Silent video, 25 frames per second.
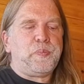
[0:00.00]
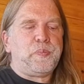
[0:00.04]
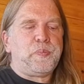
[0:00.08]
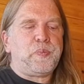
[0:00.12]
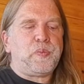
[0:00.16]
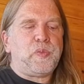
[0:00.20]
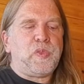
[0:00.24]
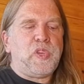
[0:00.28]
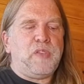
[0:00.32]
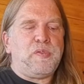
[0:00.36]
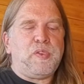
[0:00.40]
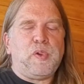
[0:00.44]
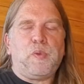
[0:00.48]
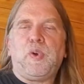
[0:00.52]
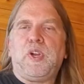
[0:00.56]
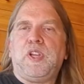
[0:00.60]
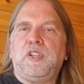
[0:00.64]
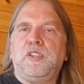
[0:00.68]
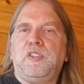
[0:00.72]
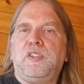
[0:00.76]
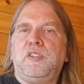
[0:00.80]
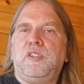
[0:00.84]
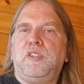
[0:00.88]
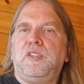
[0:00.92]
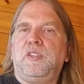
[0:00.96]
If I want
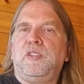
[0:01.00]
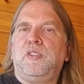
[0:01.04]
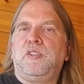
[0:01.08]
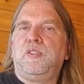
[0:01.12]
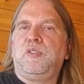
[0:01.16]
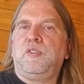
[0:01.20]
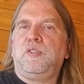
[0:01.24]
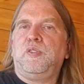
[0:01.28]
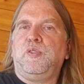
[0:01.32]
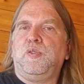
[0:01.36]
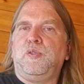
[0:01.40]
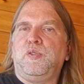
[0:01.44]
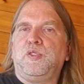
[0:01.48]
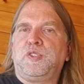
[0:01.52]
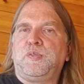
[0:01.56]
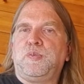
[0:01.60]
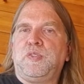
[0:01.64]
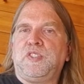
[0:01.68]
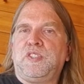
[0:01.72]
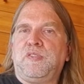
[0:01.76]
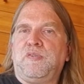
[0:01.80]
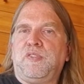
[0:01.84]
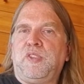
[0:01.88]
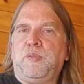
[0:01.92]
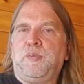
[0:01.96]
you
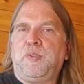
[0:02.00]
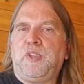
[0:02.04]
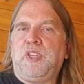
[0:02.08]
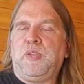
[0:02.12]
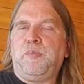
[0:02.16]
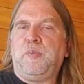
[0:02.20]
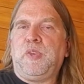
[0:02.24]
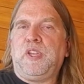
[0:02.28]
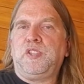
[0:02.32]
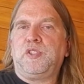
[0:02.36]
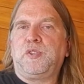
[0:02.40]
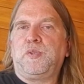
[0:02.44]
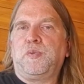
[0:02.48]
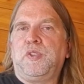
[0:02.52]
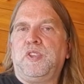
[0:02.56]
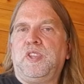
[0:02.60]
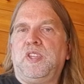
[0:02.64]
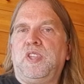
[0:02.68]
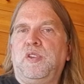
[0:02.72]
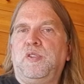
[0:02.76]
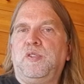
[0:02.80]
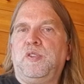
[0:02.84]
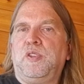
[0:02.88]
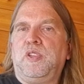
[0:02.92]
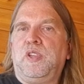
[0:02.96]
specifically to play major one, then
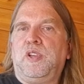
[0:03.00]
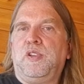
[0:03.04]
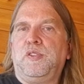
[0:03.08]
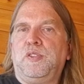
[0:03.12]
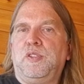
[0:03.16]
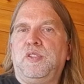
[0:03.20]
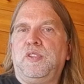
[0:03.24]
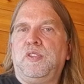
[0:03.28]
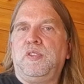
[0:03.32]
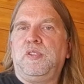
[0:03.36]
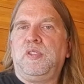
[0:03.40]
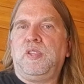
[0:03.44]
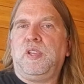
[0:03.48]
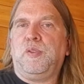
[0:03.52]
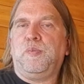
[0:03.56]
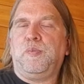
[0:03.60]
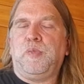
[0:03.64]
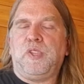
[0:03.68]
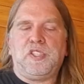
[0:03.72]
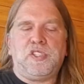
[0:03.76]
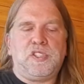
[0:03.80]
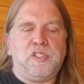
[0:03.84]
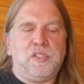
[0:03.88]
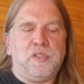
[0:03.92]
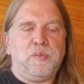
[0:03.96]
I'll
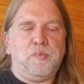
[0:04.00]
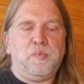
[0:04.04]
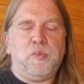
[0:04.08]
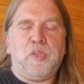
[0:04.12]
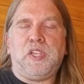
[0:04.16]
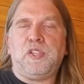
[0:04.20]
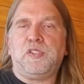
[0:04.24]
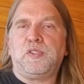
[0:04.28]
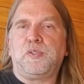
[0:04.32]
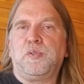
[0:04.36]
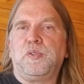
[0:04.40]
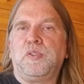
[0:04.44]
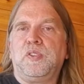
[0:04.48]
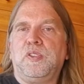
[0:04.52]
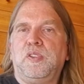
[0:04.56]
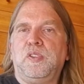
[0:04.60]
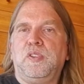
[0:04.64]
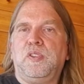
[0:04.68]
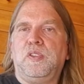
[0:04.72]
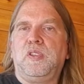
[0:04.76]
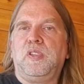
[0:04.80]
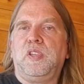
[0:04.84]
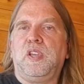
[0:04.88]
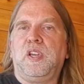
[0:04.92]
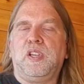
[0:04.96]
mention major
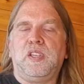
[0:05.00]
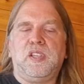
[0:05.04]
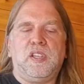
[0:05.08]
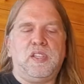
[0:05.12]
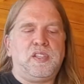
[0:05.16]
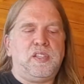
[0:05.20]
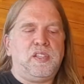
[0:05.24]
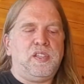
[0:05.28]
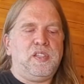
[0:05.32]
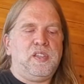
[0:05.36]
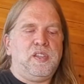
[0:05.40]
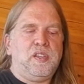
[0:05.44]
on it.